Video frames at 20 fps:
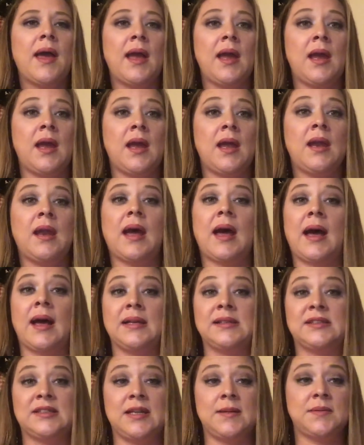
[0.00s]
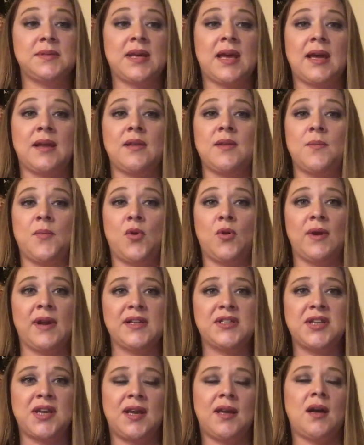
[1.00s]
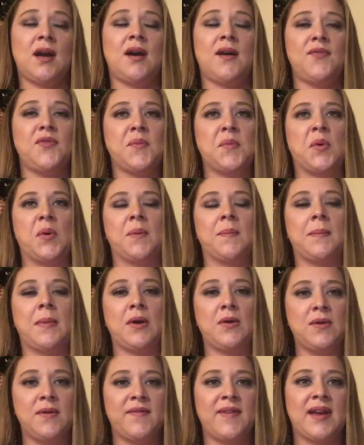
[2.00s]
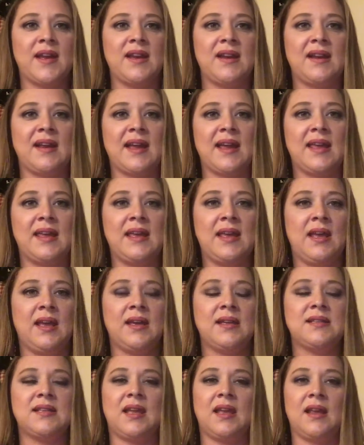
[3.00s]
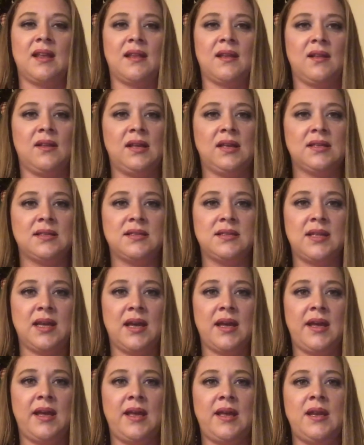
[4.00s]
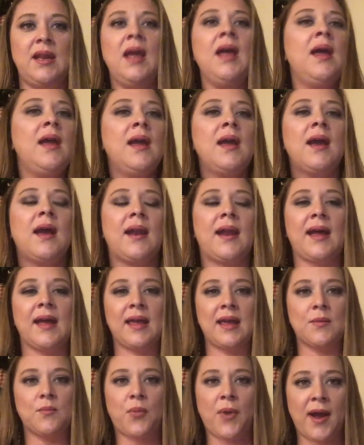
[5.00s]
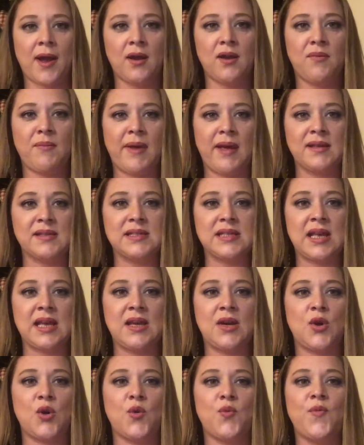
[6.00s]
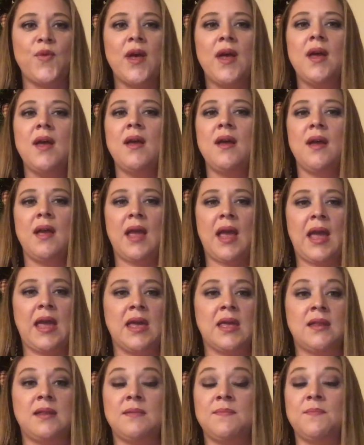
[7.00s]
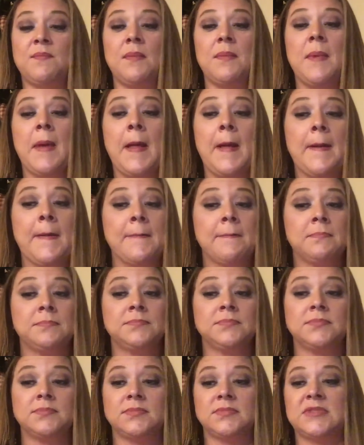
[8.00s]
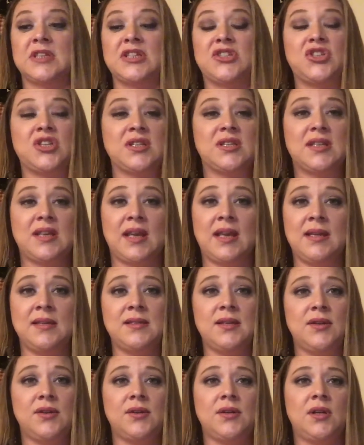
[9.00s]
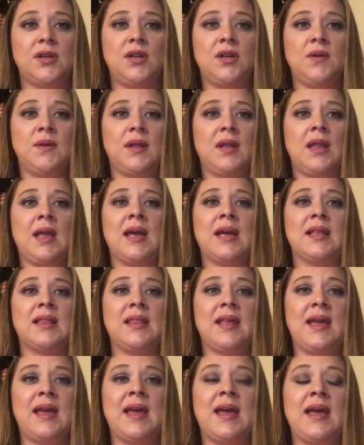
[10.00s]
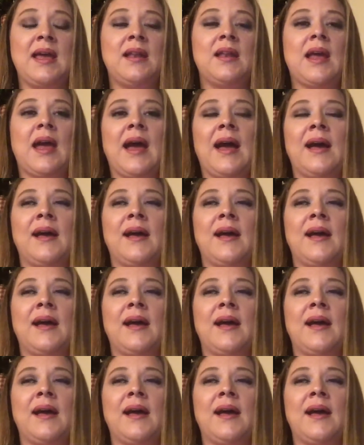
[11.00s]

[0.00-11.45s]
And it seems like the more I check off, the more motivated I get to get the list done, and I get proud of myself. And It's just easier to do it like that.